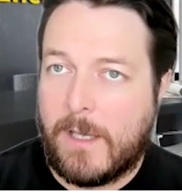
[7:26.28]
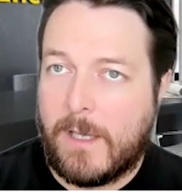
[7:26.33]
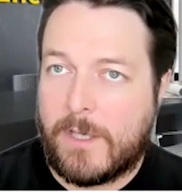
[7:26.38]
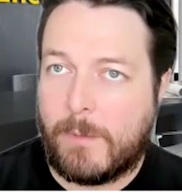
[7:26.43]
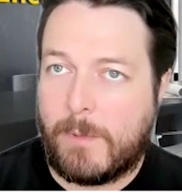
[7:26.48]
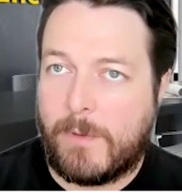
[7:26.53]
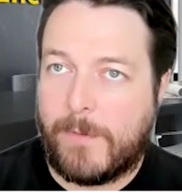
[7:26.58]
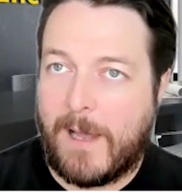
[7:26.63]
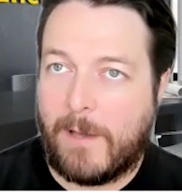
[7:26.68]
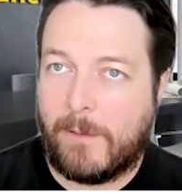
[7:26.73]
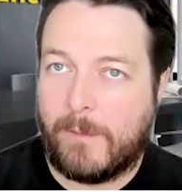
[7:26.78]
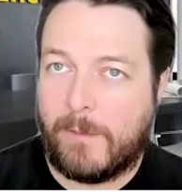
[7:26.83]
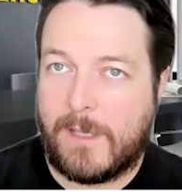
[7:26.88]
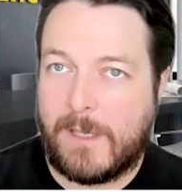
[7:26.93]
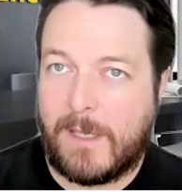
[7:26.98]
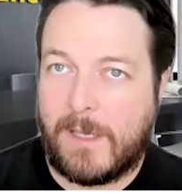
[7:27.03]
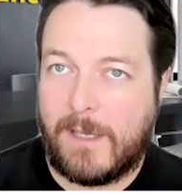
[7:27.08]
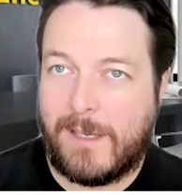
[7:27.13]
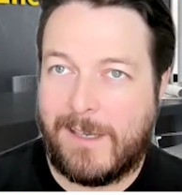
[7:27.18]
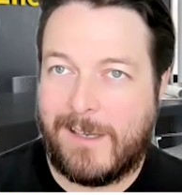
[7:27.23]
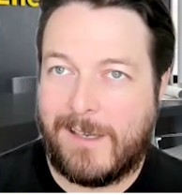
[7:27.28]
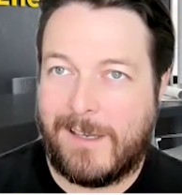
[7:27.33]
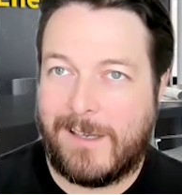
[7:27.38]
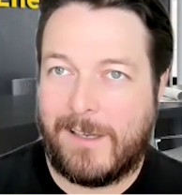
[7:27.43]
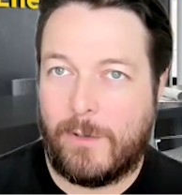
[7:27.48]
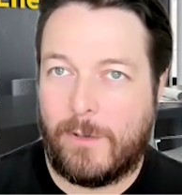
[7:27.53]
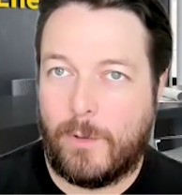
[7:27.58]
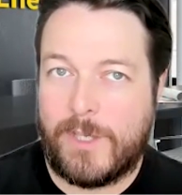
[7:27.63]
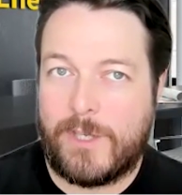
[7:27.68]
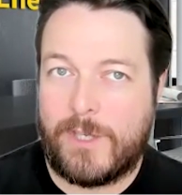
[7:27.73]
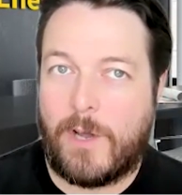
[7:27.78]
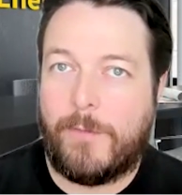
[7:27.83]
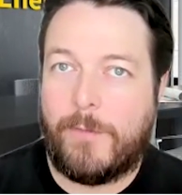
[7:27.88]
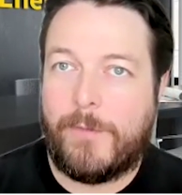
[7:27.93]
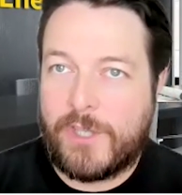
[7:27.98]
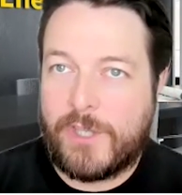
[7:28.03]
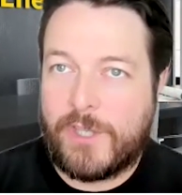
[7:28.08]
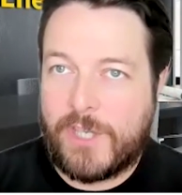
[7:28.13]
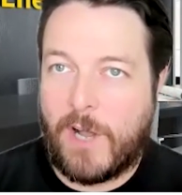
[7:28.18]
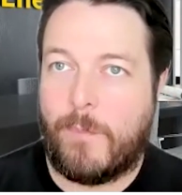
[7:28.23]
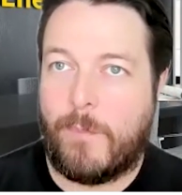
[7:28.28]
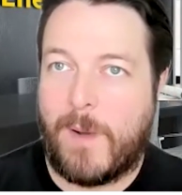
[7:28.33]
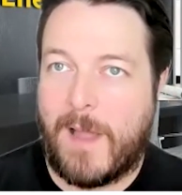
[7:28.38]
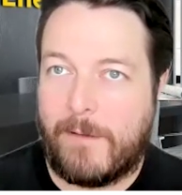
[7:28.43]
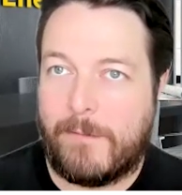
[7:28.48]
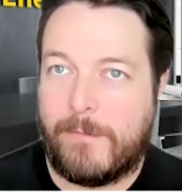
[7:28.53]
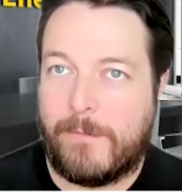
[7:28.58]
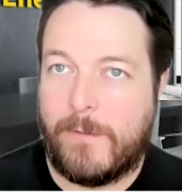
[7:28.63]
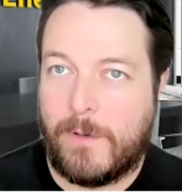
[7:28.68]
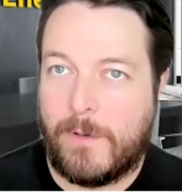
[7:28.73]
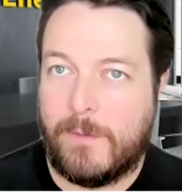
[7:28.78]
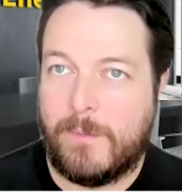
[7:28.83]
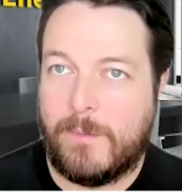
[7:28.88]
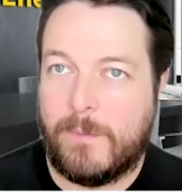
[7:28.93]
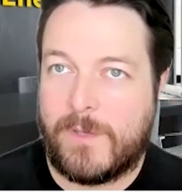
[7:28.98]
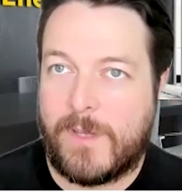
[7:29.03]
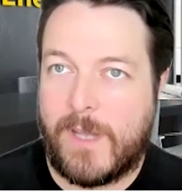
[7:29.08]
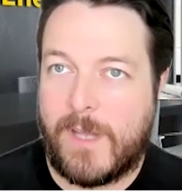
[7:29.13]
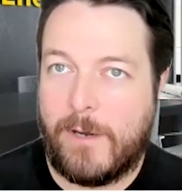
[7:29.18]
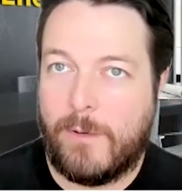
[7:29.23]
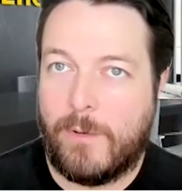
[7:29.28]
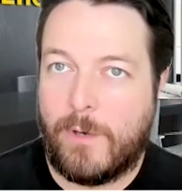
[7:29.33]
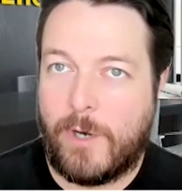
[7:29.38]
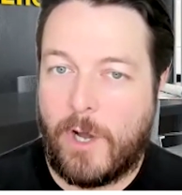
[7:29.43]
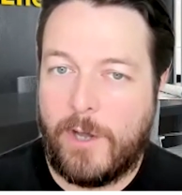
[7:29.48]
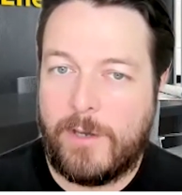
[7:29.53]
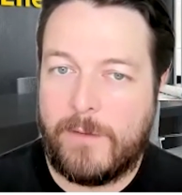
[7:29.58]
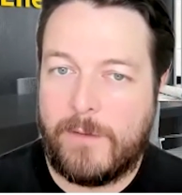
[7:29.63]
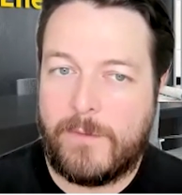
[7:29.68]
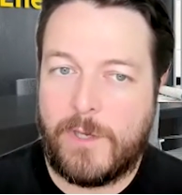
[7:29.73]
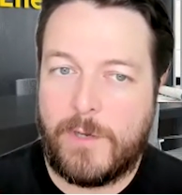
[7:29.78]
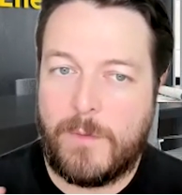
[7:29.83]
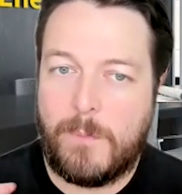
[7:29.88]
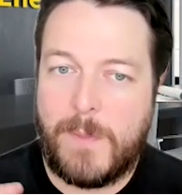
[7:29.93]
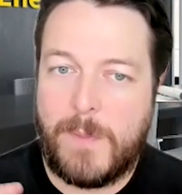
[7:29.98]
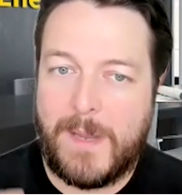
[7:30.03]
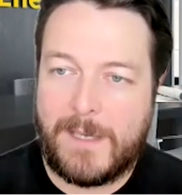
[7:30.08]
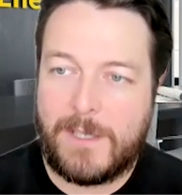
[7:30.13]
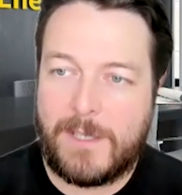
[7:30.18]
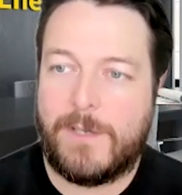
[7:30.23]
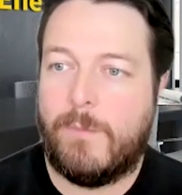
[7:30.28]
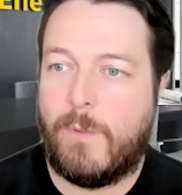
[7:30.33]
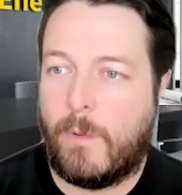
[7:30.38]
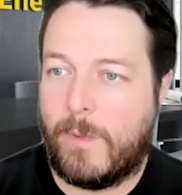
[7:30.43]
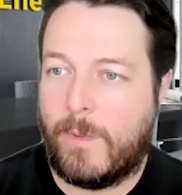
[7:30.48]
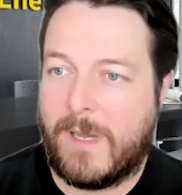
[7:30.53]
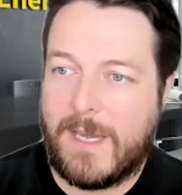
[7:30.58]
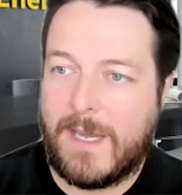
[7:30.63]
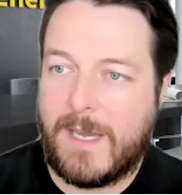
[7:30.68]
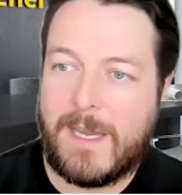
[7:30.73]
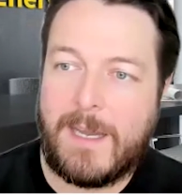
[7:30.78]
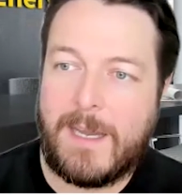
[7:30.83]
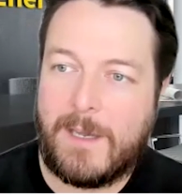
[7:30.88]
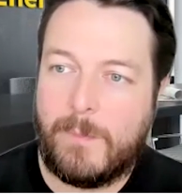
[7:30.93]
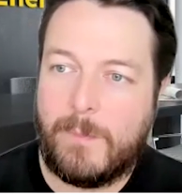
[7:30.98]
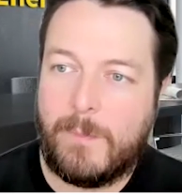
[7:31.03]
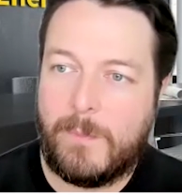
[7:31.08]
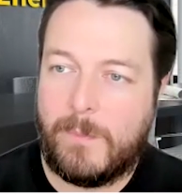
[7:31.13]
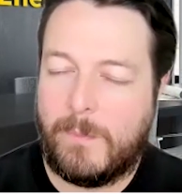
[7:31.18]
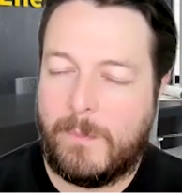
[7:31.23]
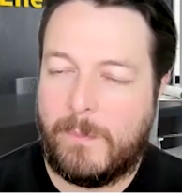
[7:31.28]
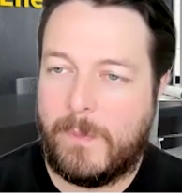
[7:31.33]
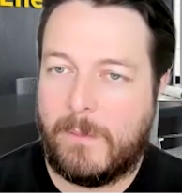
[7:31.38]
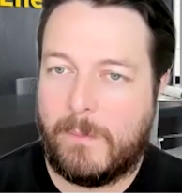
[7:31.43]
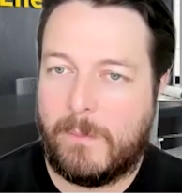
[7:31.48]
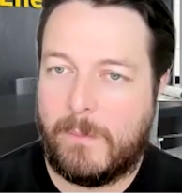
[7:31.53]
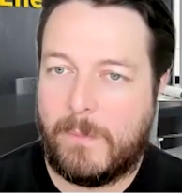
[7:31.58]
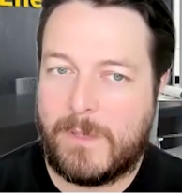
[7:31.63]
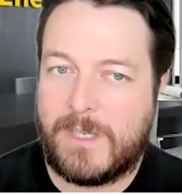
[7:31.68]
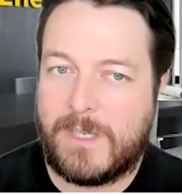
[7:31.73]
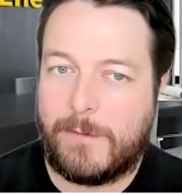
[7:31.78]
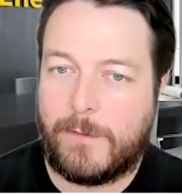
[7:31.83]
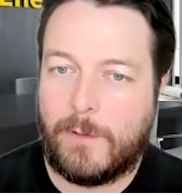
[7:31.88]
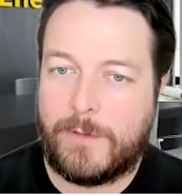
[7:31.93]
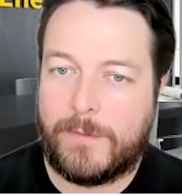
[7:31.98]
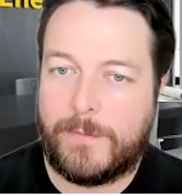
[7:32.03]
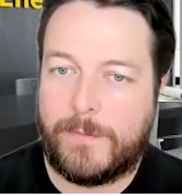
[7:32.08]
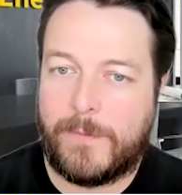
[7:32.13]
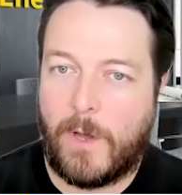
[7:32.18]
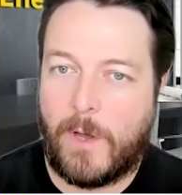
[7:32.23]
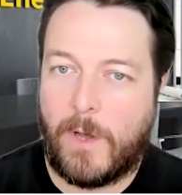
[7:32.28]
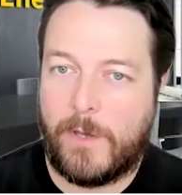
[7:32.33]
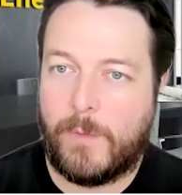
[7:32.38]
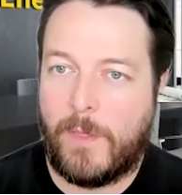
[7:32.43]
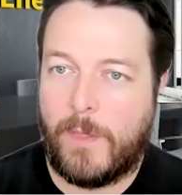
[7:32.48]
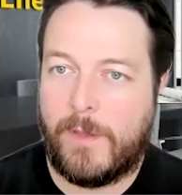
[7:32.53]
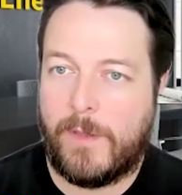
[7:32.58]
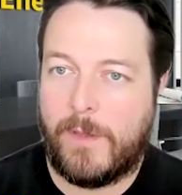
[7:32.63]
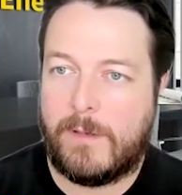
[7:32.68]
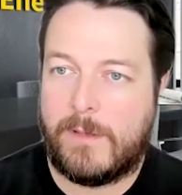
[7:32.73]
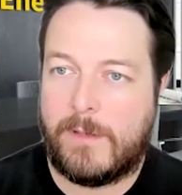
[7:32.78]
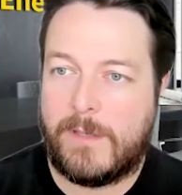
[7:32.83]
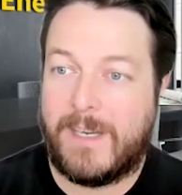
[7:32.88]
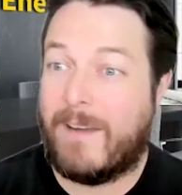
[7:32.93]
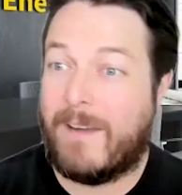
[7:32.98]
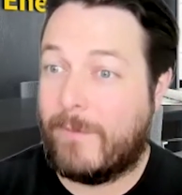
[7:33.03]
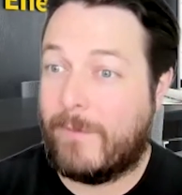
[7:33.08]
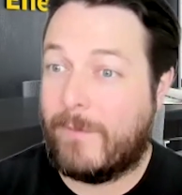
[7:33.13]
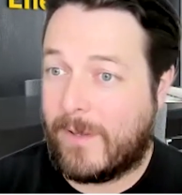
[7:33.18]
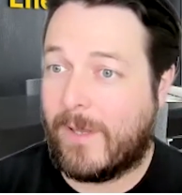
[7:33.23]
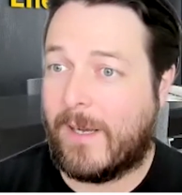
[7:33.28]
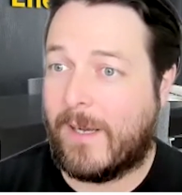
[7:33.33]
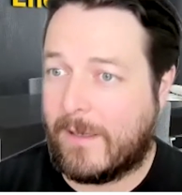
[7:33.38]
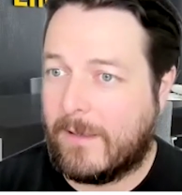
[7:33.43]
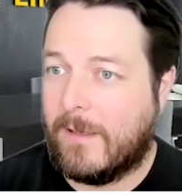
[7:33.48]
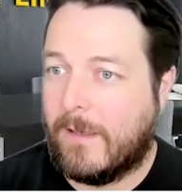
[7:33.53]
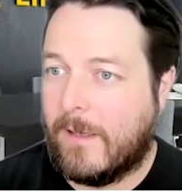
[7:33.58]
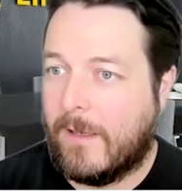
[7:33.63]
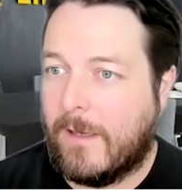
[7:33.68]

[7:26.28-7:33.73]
So we found that all these off-the-shelf platforms, they all kind of do bits of what we need, but it was difficult to find one that did everything.